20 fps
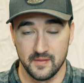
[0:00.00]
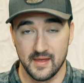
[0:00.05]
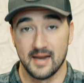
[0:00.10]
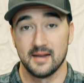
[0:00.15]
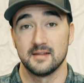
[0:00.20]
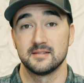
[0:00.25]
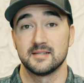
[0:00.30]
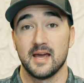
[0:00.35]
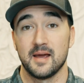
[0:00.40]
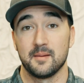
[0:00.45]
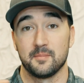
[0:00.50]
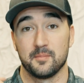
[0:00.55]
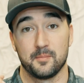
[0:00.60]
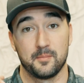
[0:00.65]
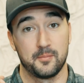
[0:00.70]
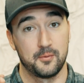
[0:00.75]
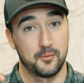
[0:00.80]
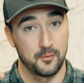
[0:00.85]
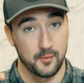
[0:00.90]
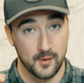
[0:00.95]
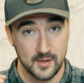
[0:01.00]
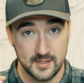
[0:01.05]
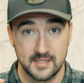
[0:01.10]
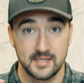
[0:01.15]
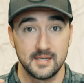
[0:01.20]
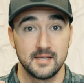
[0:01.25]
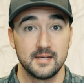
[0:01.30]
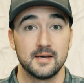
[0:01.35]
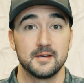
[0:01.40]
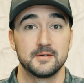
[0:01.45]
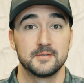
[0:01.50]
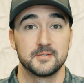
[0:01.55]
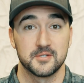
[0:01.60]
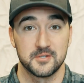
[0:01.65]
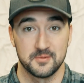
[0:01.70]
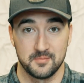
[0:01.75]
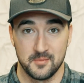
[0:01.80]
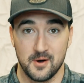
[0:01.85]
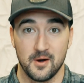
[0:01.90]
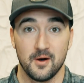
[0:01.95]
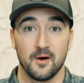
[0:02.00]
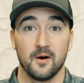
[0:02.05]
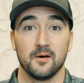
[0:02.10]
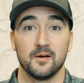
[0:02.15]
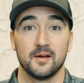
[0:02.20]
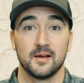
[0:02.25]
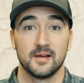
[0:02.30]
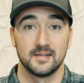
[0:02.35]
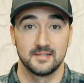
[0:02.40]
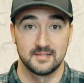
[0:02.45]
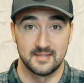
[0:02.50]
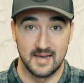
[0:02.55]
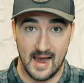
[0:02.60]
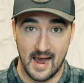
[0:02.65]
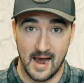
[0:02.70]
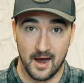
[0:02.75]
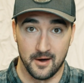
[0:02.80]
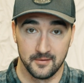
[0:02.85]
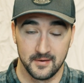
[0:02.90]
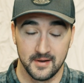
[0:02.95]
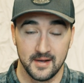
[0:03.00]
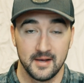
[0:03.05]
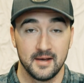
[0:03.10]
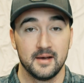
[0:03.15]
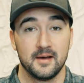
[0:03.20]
That is a pretty small town.